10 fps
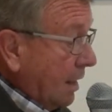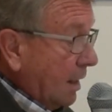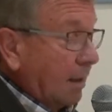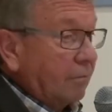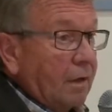
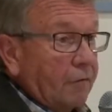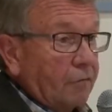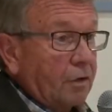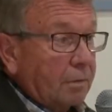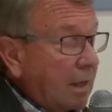
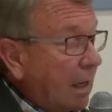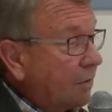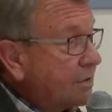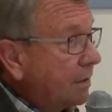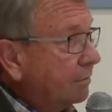Affordable
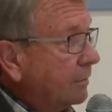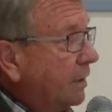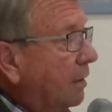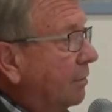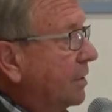housing
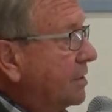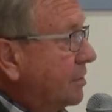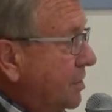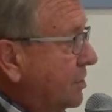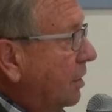is a
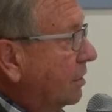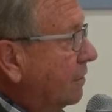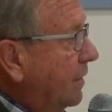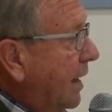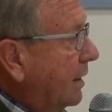result
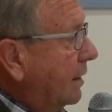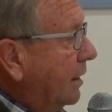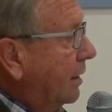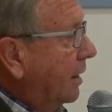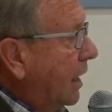of that,
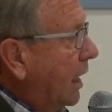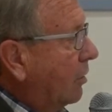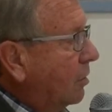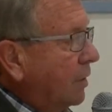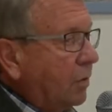and how
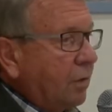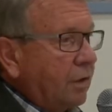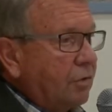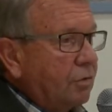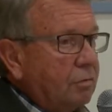are we
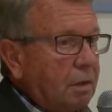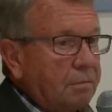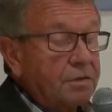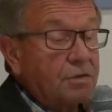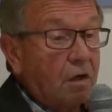going
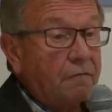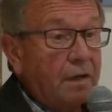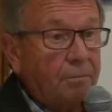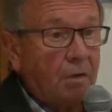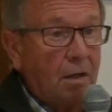to solve
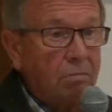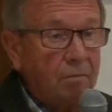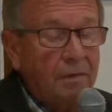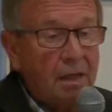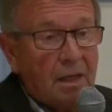that
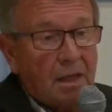problem?